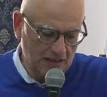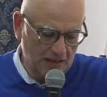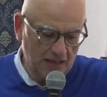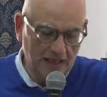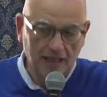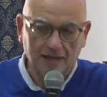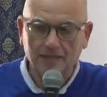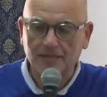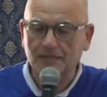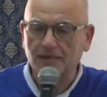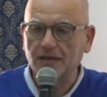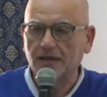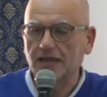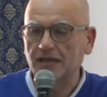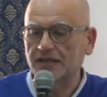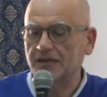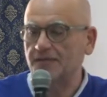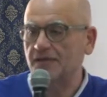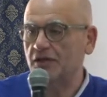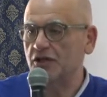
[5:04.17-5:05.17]

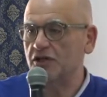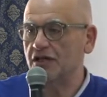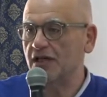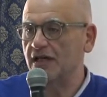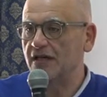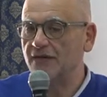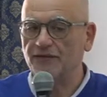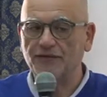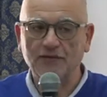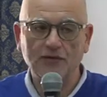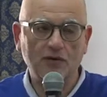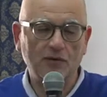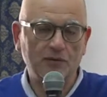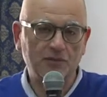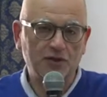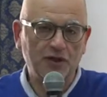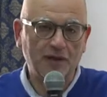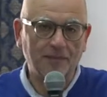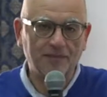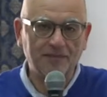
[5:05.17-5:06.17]
especially from
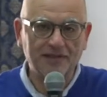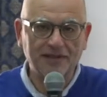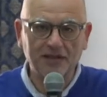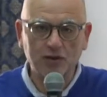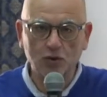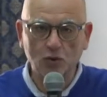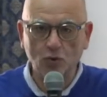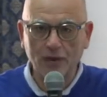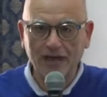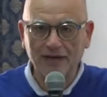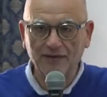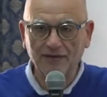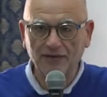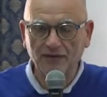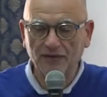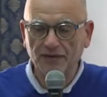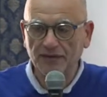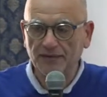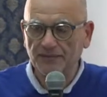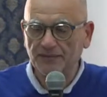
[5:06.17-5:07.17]
chapter 12.